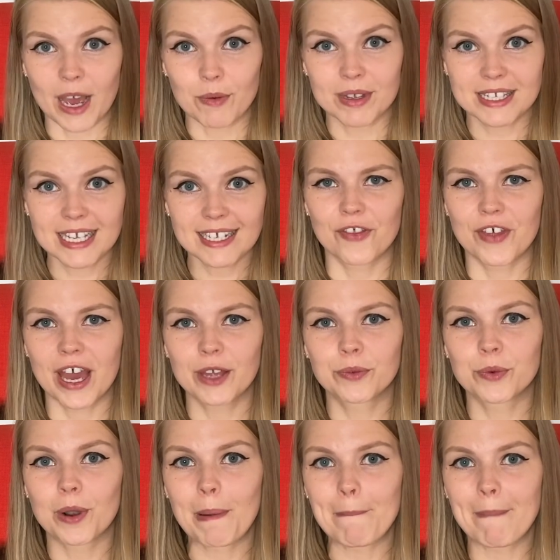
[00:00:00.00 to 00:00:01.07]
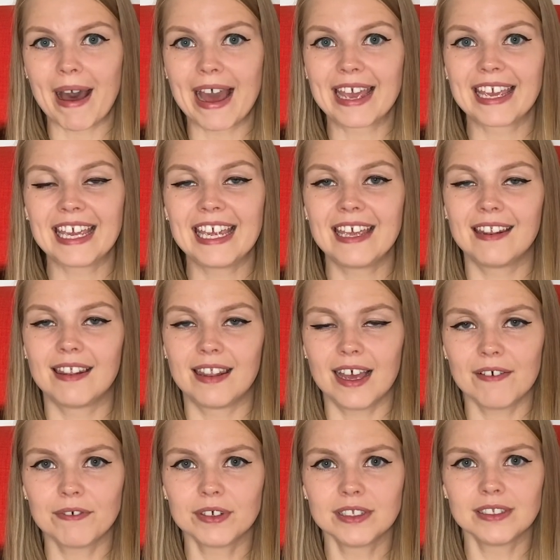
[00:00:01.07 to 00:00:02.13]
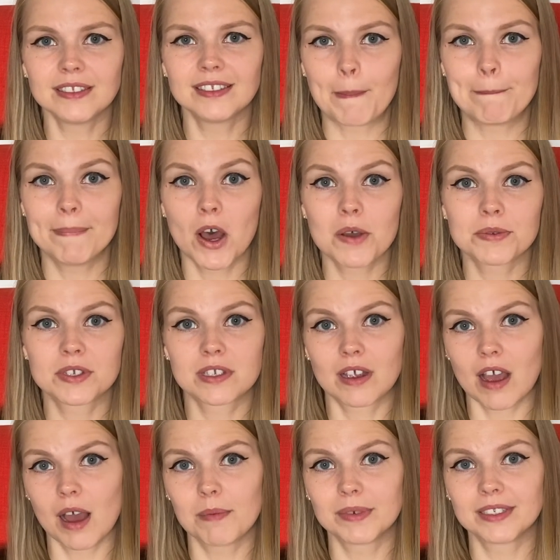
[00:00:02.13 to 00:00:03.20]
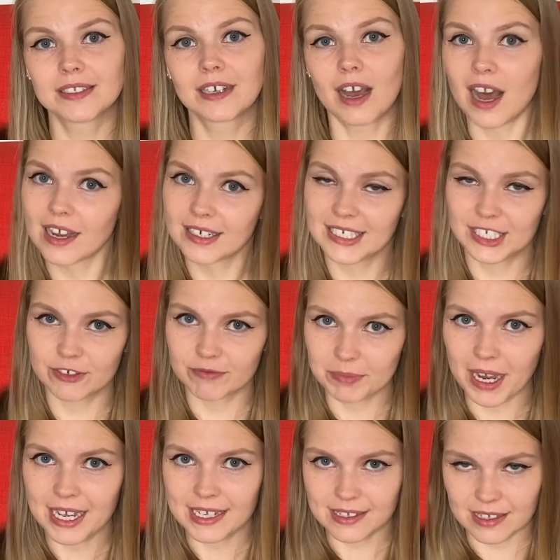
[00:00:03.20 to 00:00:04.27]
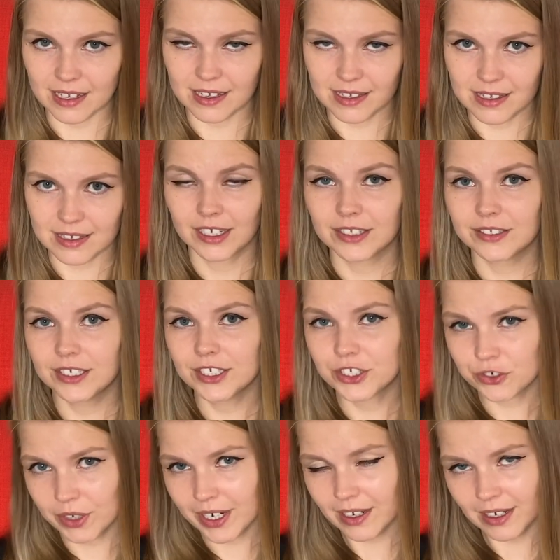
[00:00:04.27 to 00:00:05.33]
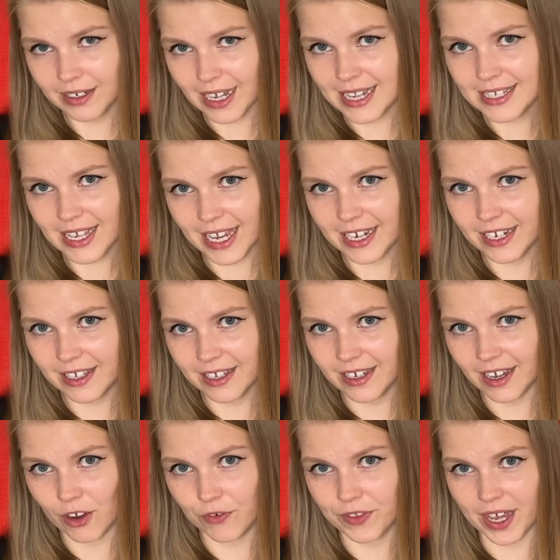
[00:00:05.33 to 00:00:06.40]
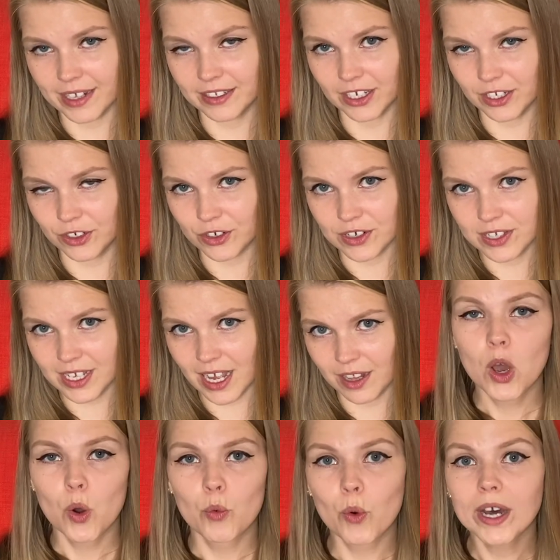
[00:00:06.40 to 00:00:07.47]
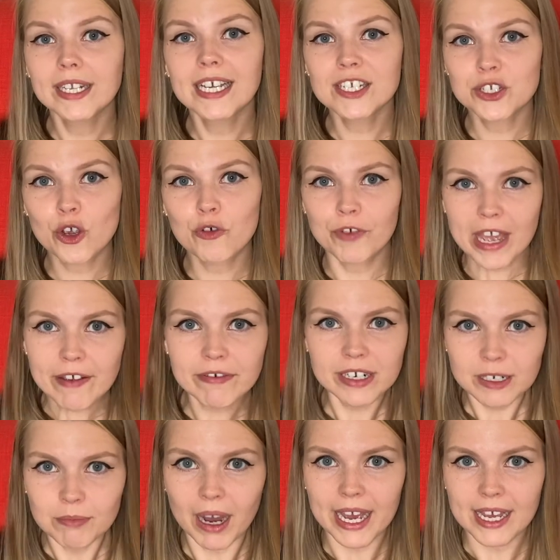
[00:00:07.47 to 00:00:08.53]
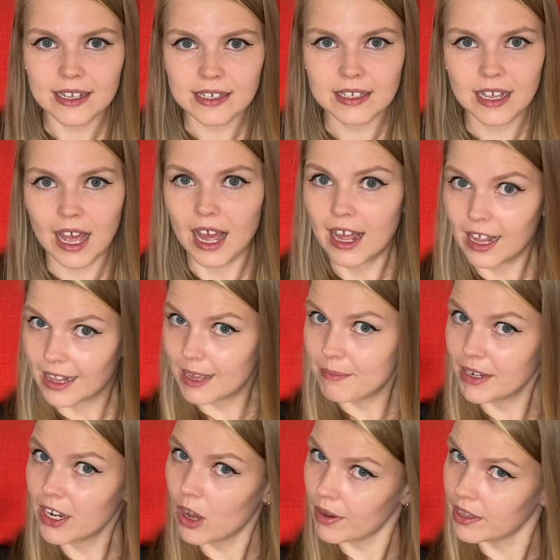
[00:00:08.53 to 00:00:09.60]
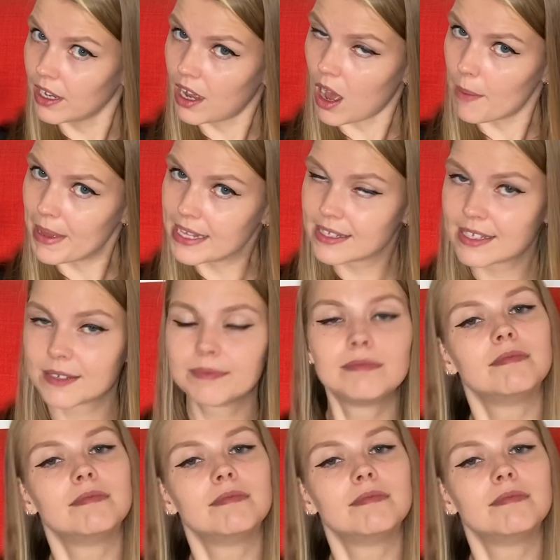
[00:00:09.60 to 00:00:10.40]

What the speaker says: was it. That were my 11 most common cognitive biases. Did you recognize any of that in yourself? What is your favorite bias? Let me know in the comments.